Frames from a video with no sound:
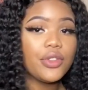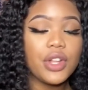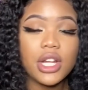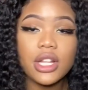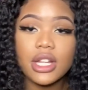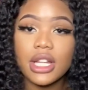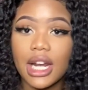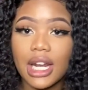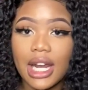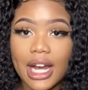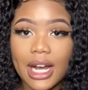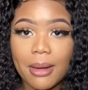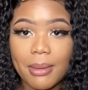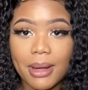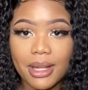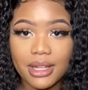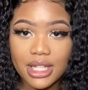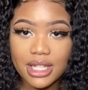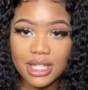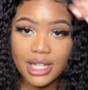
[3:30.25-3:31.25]
thing that I like
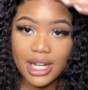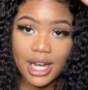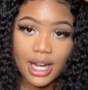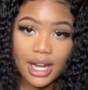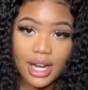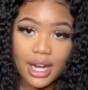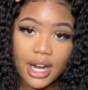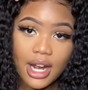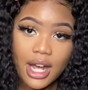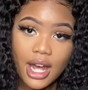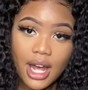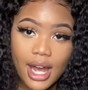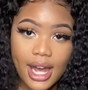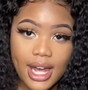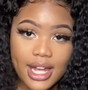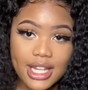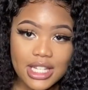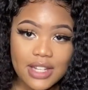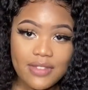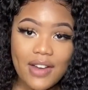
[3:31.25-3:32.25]
about this hair
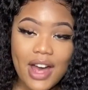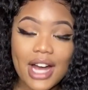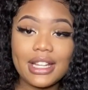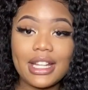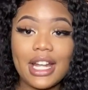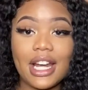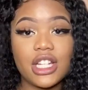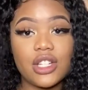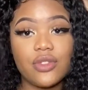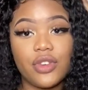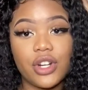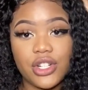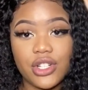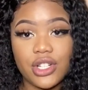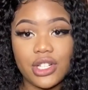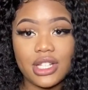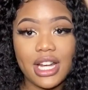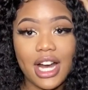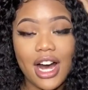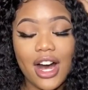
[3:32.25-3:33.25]
is the fact that it's
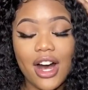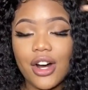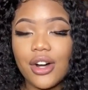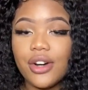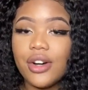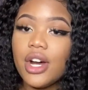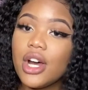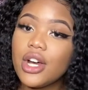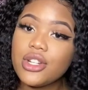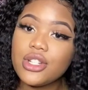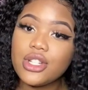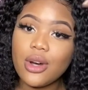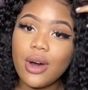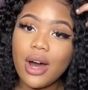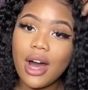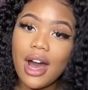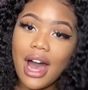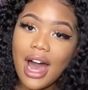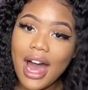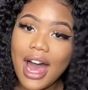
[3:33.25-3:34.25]
versatile. So
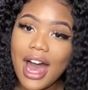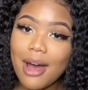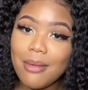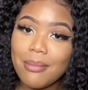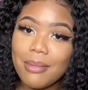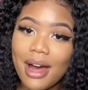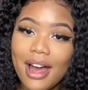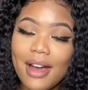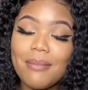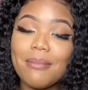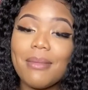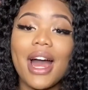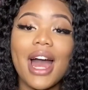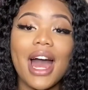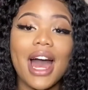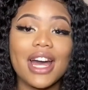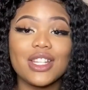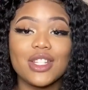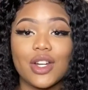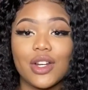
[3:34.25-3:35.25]
I have my
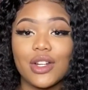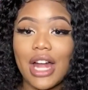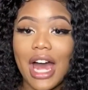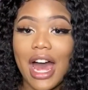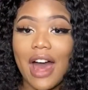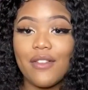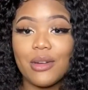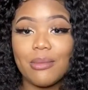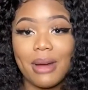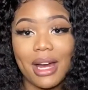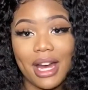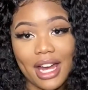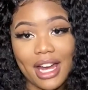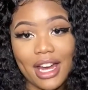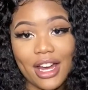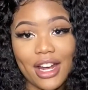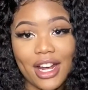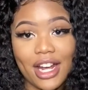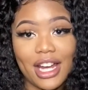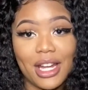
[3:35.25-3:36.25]
eyes on having my
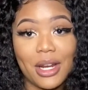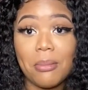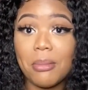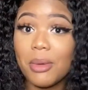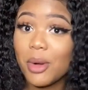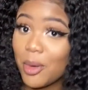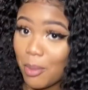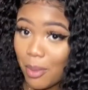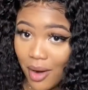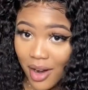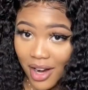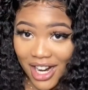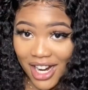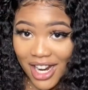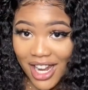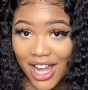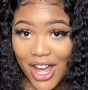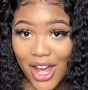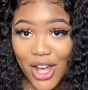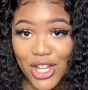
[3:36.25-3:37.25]
hair in a middle part,
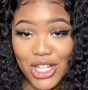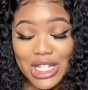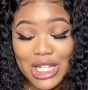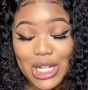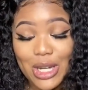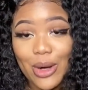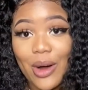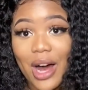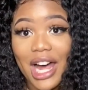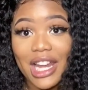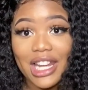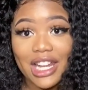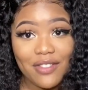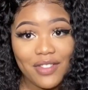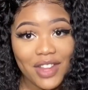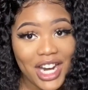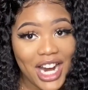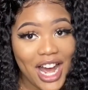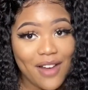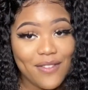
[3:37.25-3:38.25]
so I love
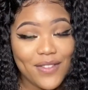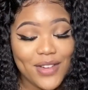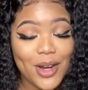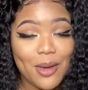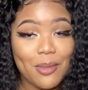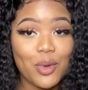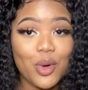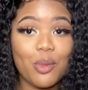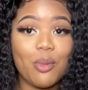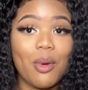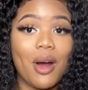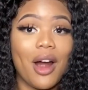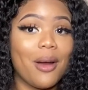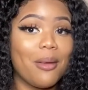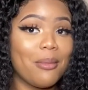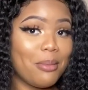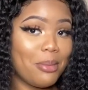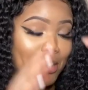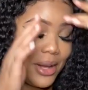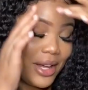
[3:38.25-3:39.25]
that I have it in the middle
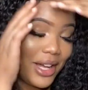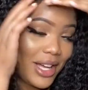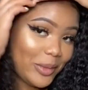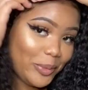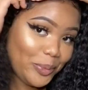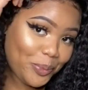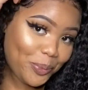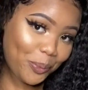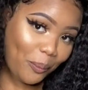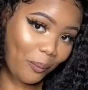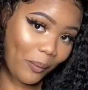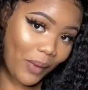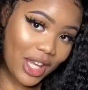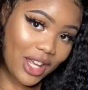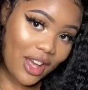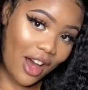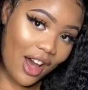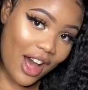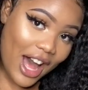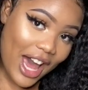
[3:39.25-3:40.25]
part. But
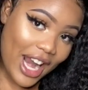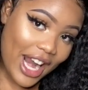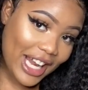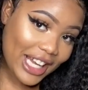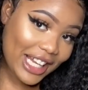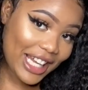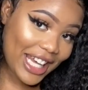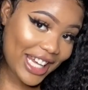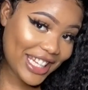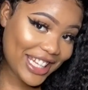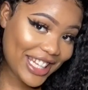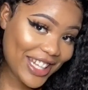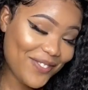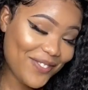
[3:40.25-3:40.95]
yeah, and I laid